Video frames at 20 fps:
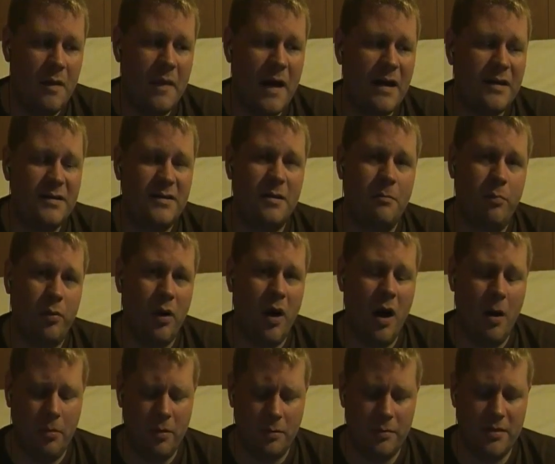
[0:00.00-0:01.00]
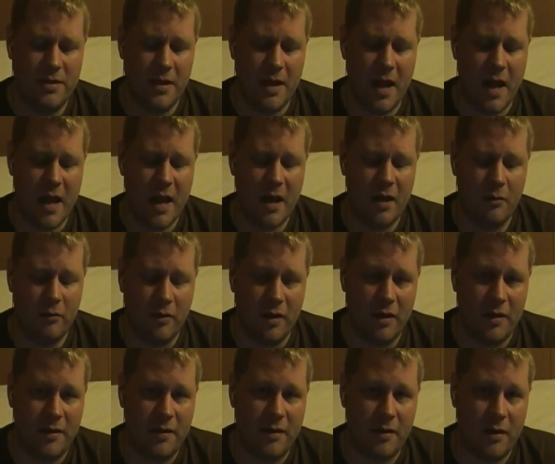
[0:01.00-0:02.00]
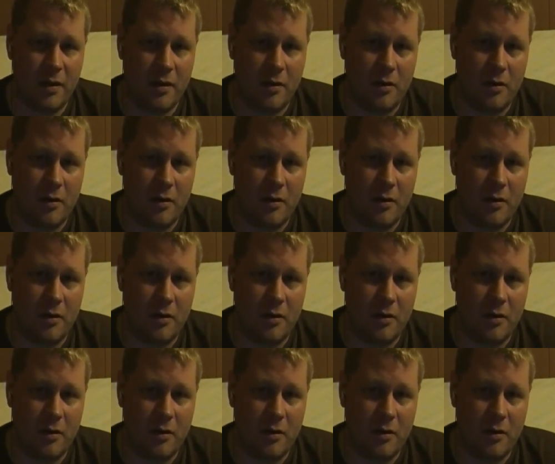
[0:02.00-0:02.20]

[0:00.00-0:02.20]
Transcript: That's the problem today with